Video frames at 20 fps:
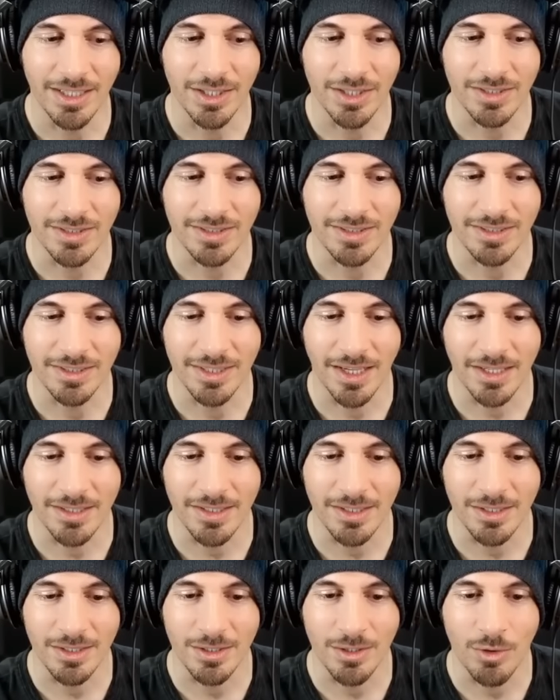just
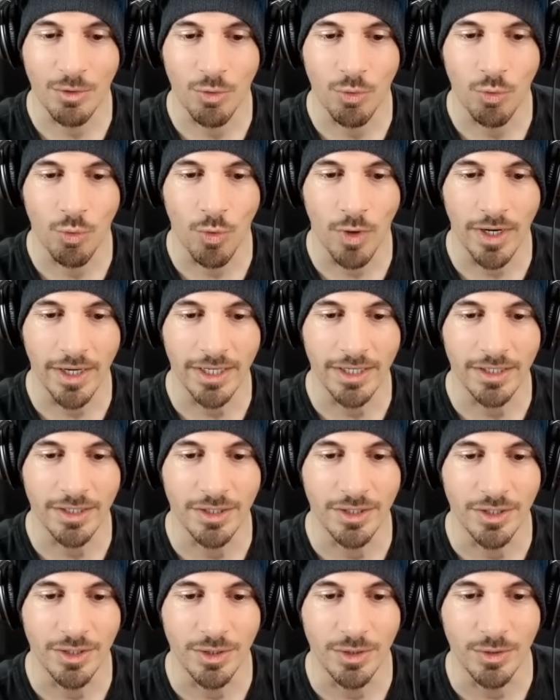doesn't quite
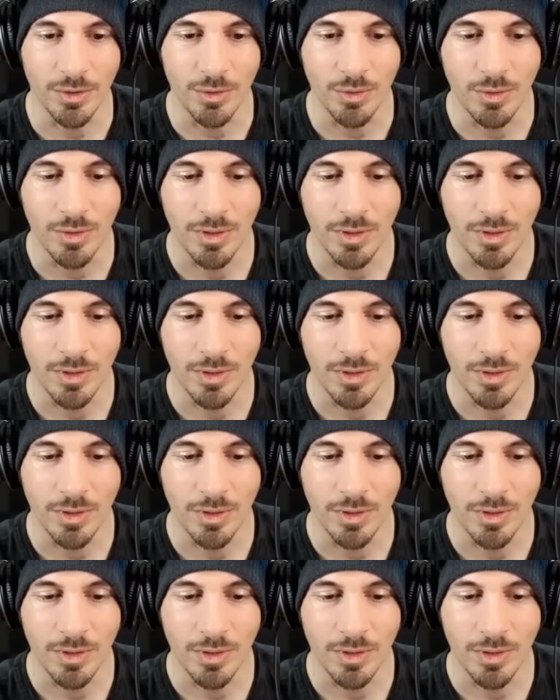do